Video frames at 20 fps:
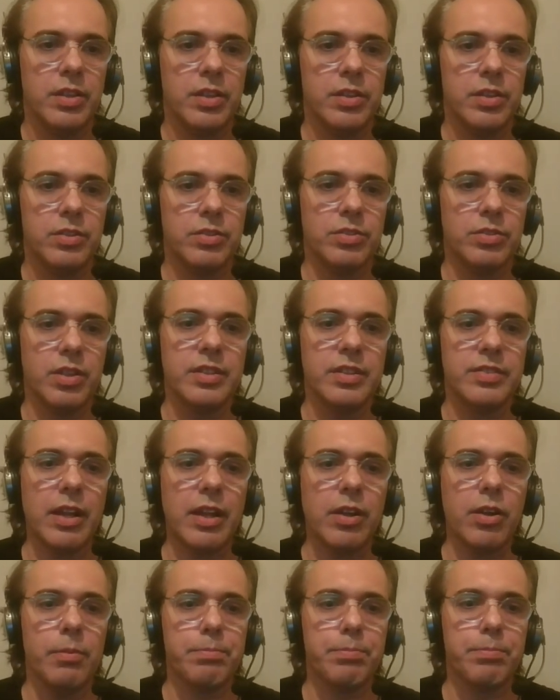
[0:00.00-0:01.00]
So the
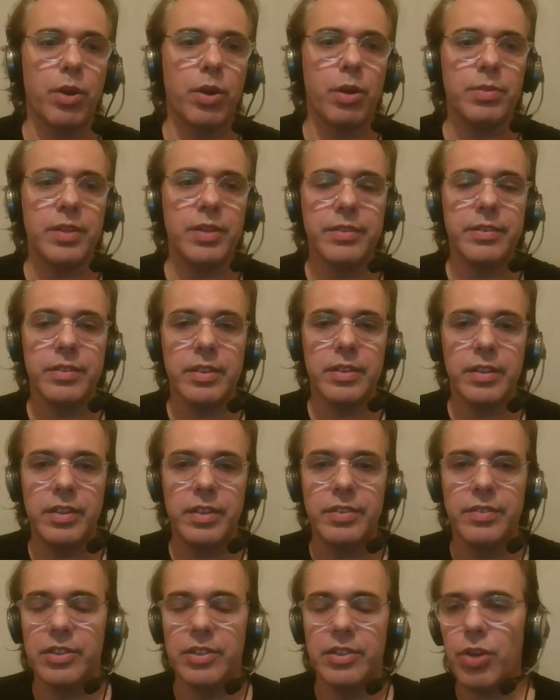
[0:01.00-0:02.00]
second problem
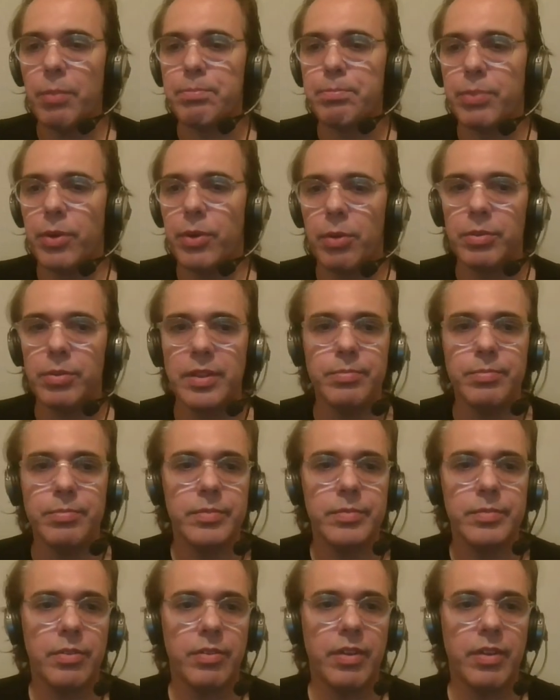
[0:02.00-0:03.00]
is the job problem,
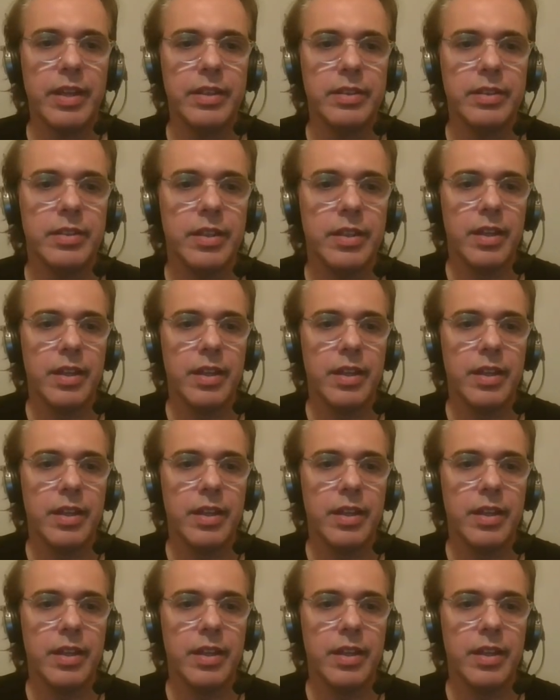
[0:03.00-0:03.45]
right?